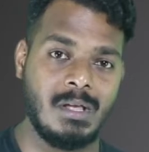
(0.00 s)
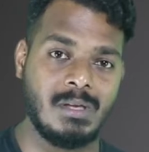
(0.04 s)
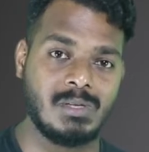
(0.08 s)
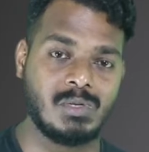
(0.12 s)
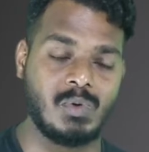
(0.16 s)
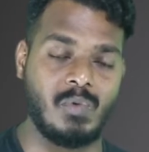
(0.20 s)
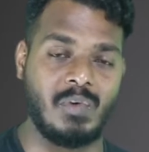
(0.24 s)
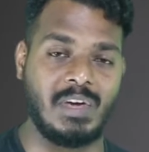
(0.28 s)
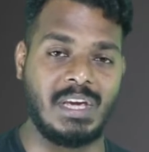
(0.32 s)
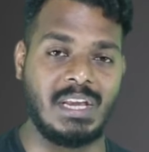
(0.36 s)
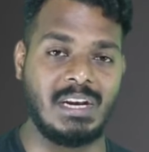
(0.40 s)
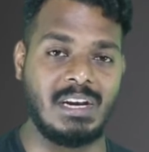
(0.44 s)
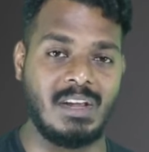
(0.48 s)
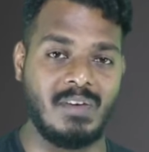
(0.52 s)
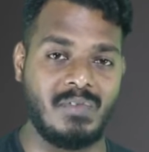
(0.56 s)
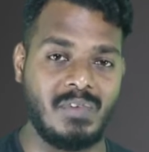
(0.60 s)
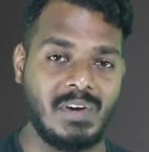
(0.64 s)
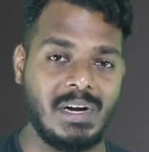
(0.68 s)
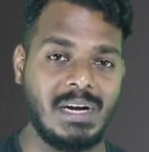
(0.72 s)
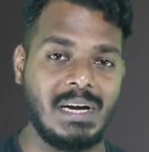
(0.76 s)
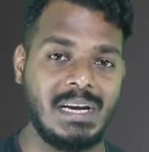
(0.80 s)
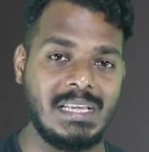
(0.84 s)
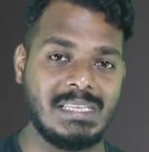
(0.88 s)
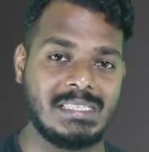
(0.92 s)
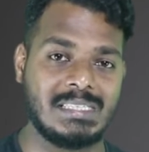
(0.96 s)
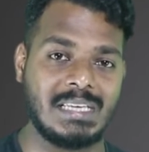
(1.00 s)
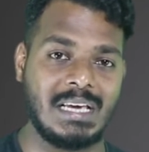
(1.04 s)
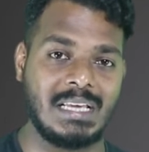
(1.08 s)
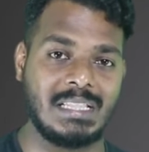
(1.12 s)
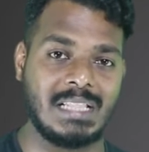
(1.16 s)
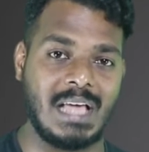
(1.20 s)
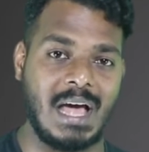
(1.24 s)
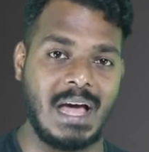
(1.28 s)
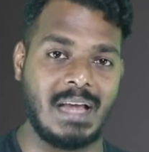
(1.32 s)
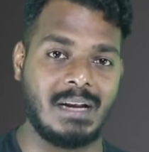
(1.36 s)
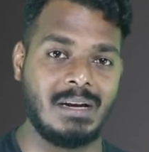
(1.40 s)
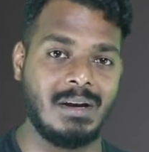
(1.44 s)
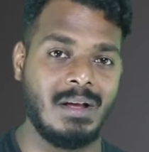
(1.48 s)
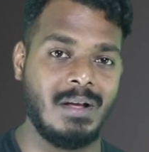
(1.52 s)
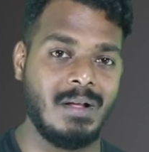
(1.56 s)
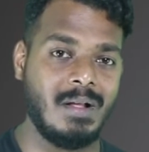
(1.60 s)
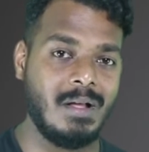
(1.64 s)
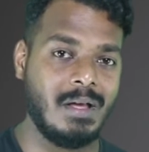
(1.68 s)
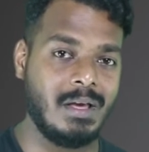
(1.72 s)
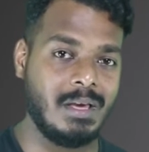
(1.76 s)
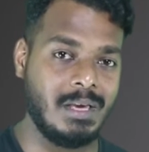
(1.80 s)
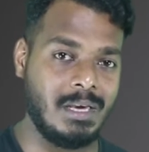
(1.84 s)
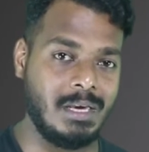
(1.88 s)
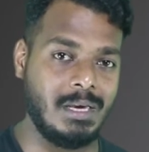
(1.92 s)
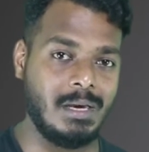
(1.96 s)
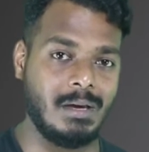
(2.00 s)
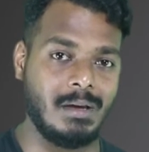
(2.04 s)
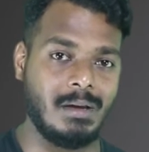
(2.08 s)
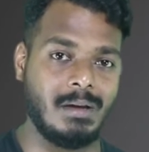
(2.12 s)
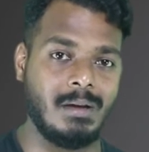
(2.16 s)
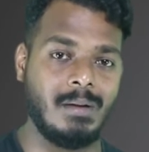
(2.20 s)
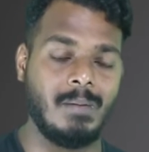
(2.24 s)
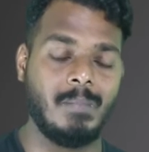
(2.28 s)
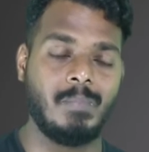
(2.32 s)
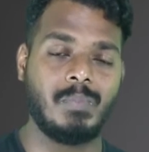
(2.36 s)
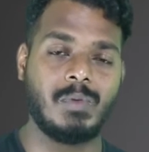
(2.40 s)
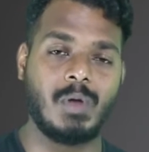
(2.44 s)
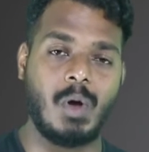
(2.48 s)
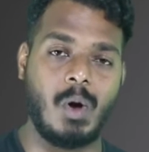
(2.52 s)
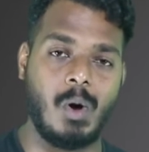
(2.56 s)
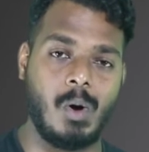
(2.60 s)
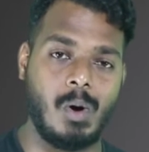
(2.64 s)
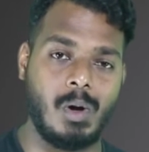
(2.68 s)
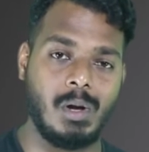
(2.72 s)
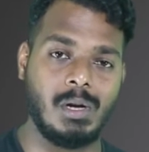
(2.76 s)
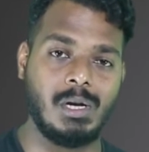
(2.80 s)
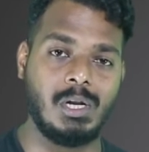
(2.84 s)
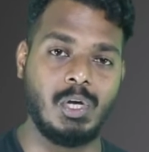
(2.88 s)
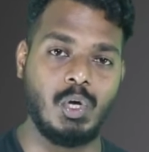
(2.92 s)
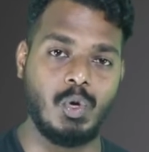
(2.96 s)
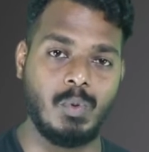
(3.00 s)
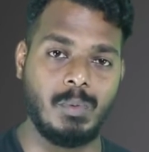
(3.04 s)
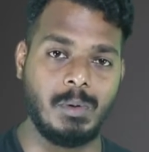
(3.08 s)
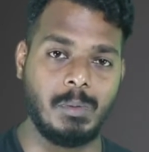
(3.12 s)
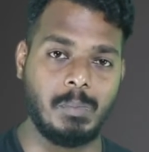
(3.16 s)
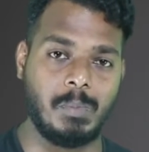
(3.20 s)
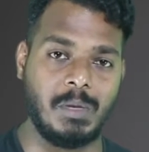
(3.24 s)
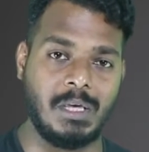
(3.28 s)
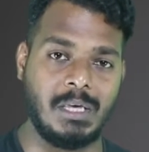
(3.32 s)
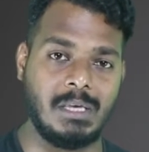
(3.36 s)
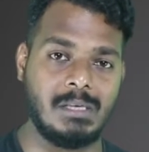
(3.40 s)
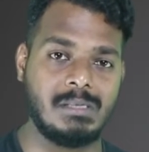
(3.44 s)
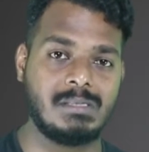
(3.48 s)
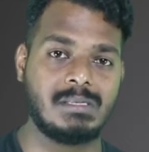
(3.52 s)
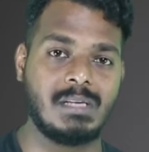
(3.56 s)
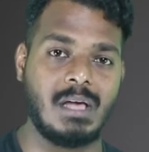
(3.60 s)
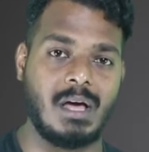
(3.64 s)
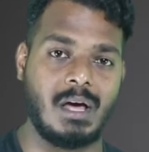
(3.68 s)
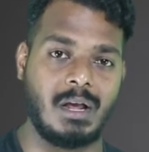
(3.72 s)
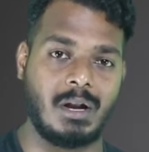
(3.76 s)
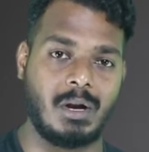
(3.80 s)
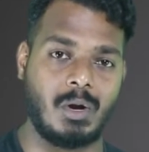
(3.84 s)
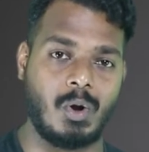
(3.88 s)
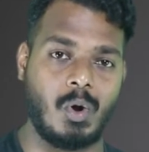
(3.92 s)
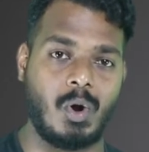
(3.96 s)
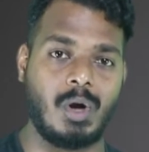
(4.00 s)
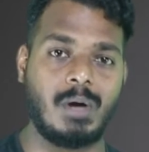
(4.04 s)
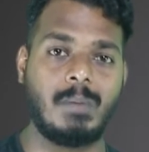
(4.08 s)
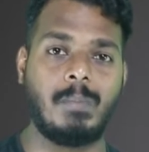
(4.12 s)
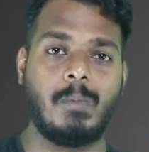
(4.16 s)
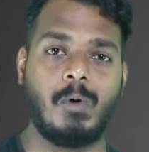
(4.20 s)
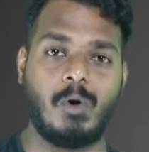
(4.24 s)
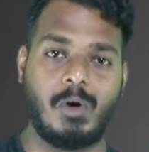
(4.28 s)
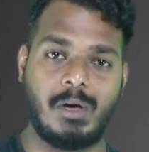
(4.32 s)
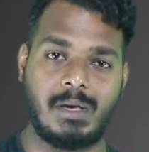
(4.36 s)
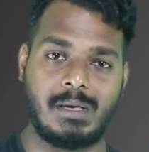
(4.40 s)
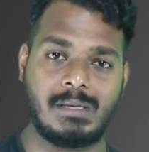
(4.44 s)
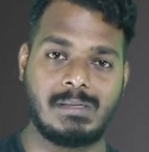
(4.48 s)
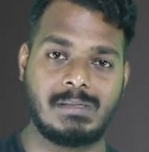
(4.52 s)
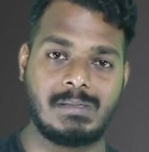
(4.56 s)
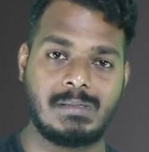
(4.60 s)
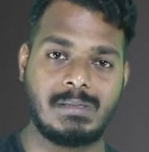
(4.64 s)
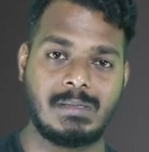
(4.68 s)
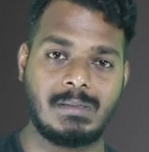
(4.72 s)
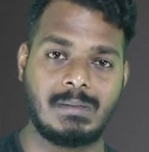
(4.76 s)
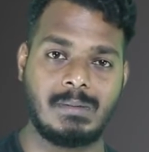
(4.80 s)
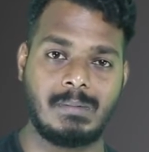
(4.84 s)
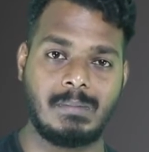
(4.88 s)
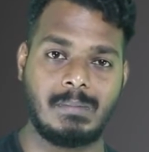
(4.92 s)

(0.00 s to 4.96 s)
So we can definitely say that here all human beings are not boys.